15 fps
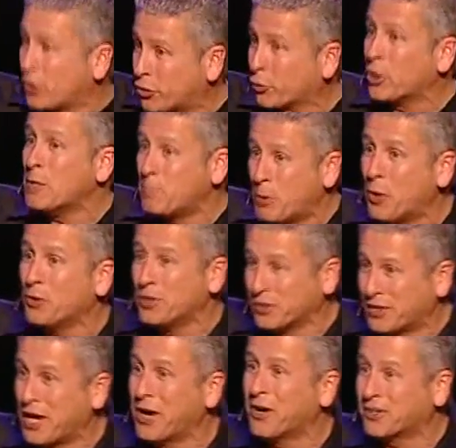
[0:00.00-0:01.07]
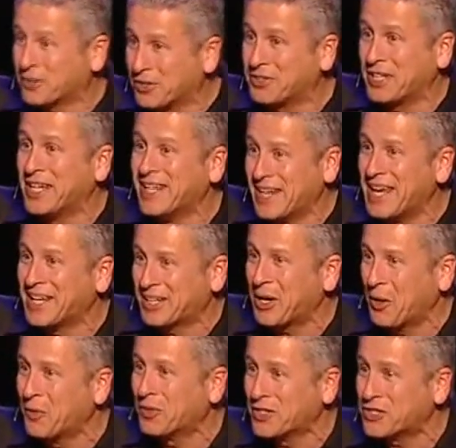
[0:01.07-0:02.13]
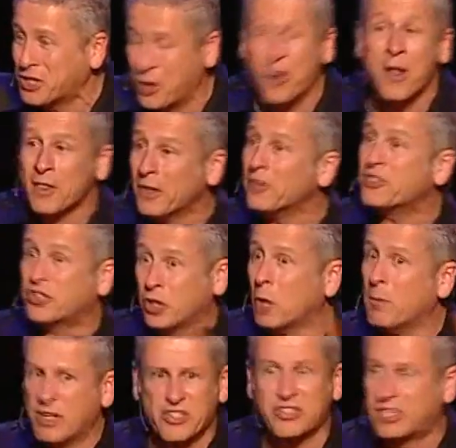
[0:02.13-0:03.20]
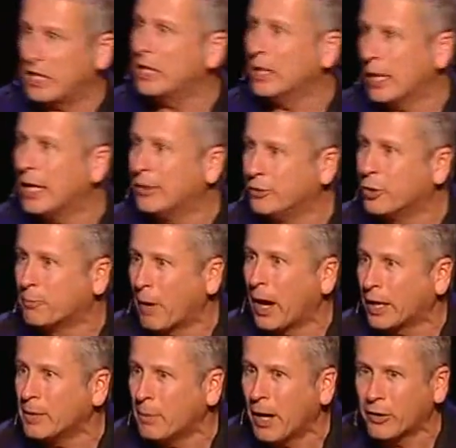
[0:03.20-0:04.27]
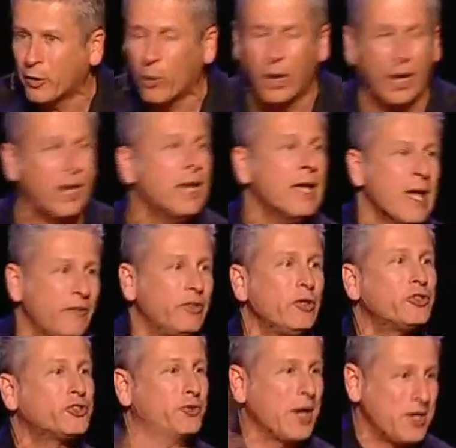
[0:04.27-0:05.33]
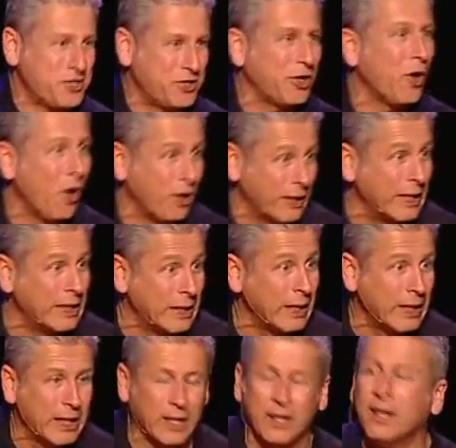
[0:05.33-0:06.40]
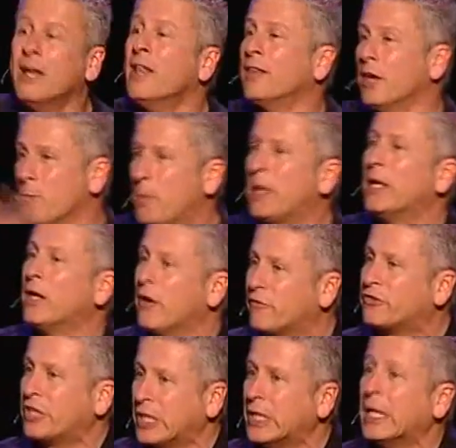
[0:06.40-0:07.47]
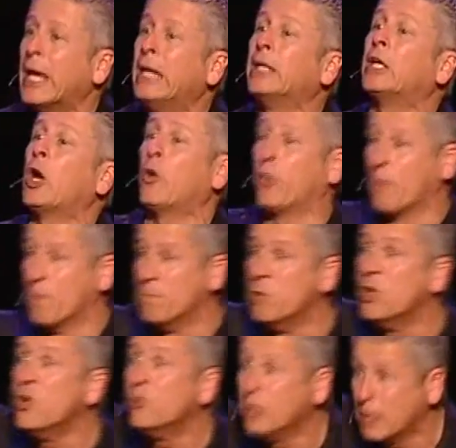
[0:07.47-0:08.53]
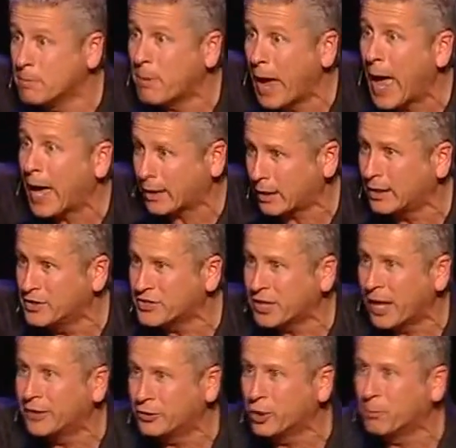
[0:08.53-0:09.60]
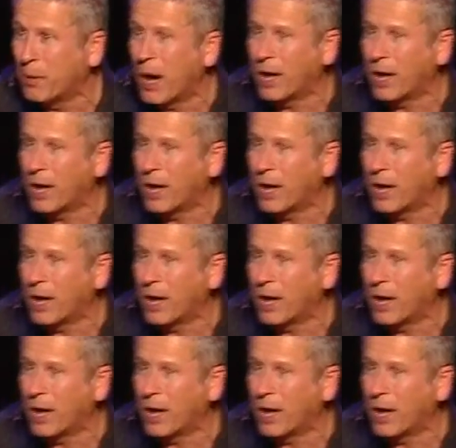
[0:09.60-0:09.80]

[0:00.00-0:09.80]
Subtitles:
of the 3 billion character DNA code that you. There's so much DNA in your body, by the way. If you stretched it all end to end, there'd be enough DNA to go to the moon and back inside your